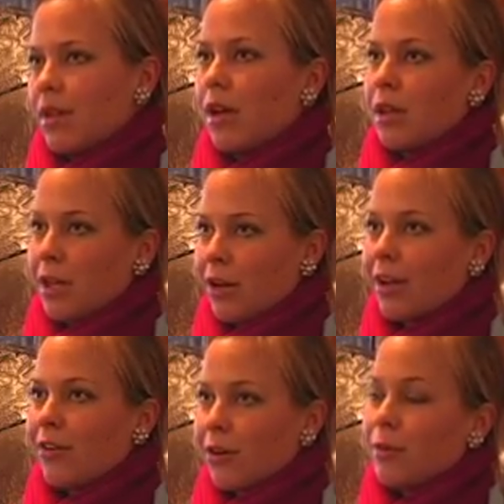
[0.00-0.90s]
like
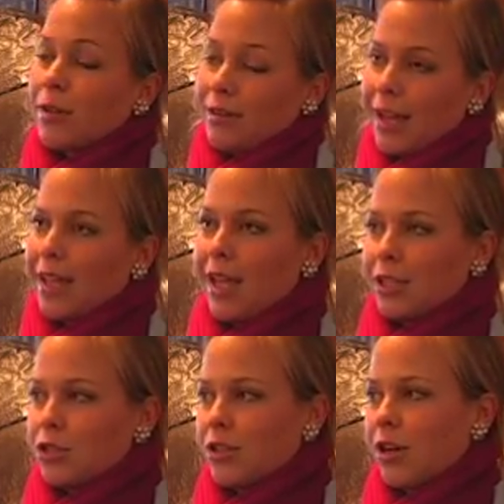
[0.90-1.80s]

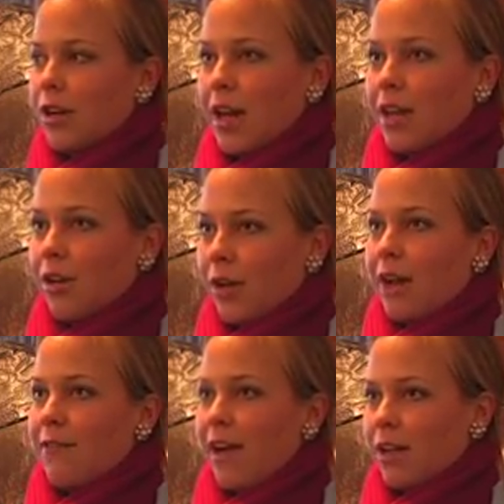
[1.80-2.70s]
Andrews and Arnett, it'll
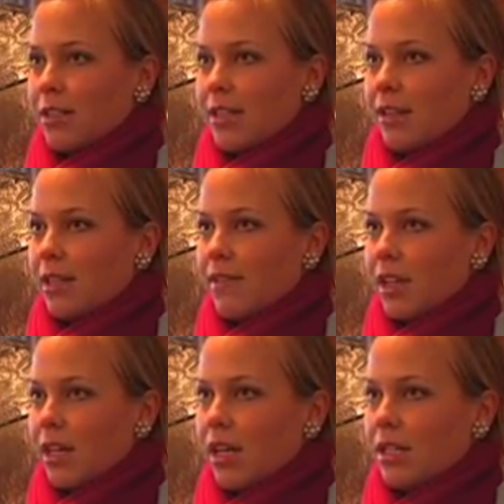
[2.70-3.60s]
have faculty
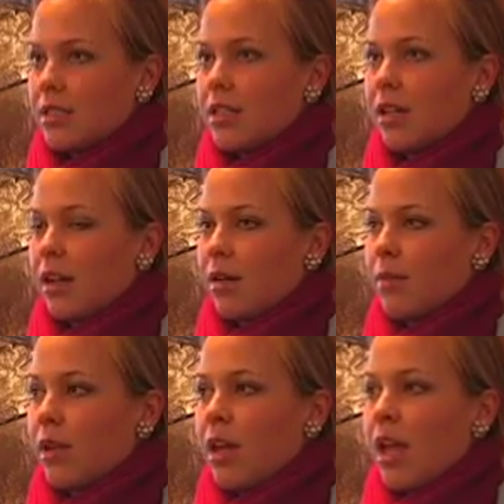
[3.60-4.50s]
living in it,
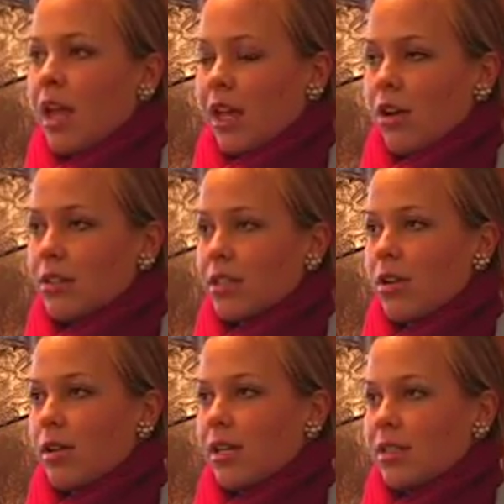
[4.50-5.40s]
and also
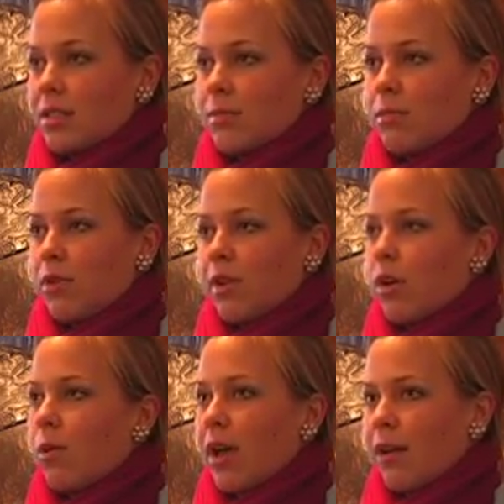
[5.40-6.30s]
it's moving
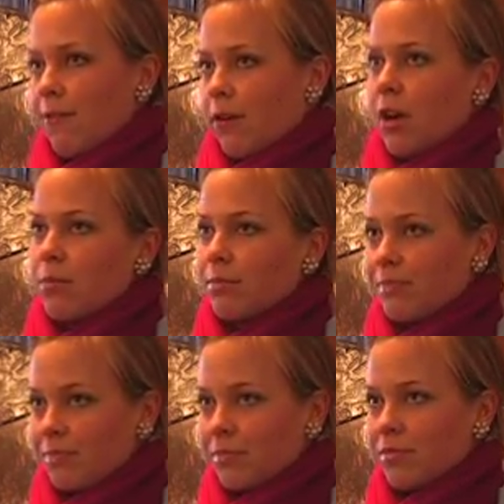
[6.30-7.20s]
away from
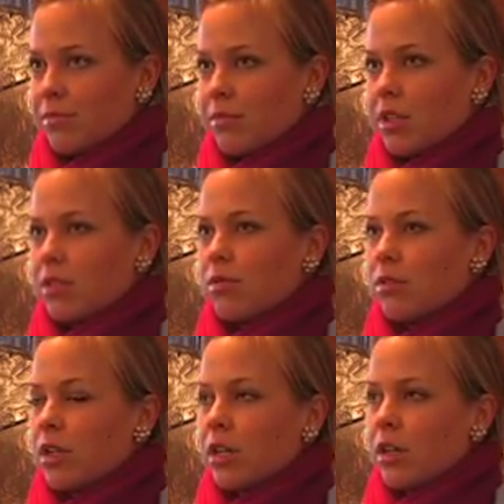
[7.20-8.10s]

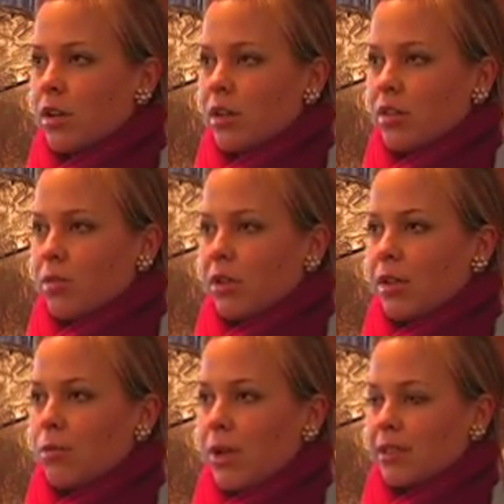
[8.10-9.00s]
the
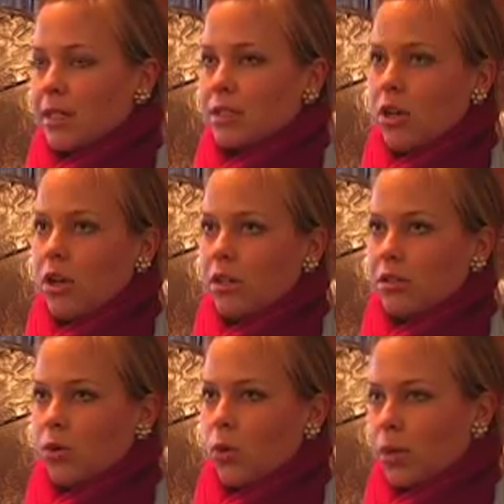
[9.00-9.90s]
really residence hall
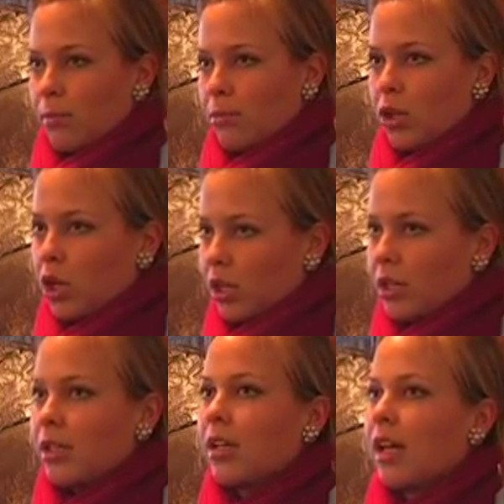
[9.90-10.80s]
dorm look,
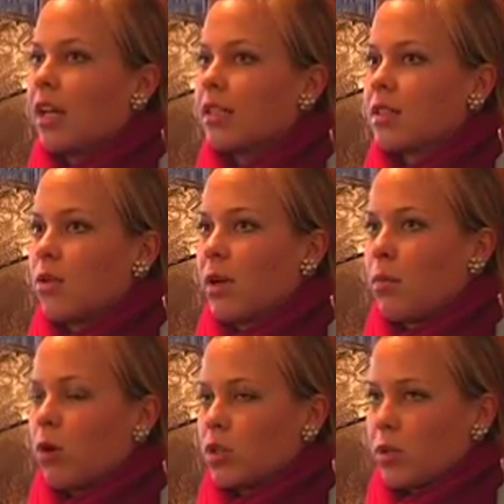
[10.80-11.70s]
and it's going
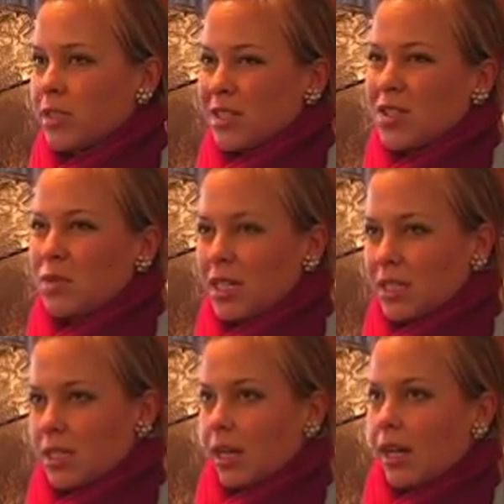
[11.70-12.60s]
more towards a suite
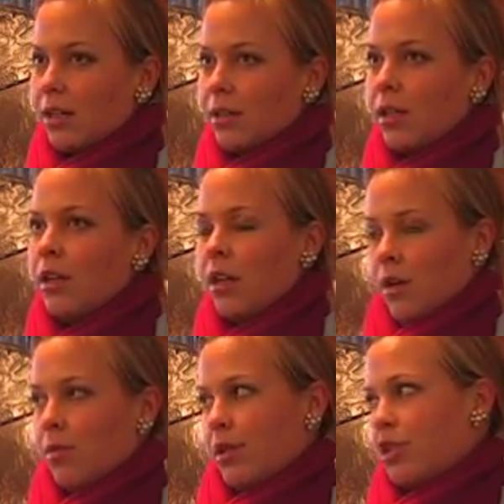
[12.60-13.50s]
style,
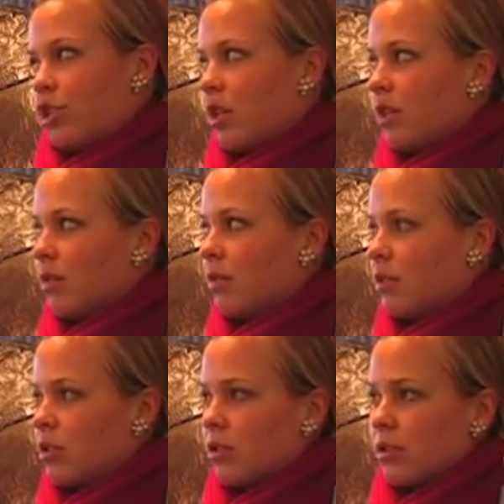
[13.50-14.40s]
which in
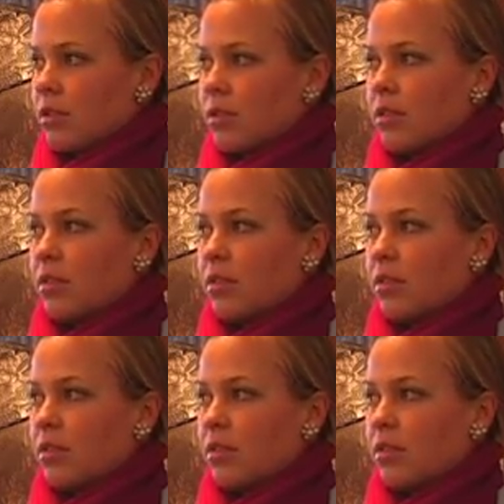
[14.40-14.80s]
Stearns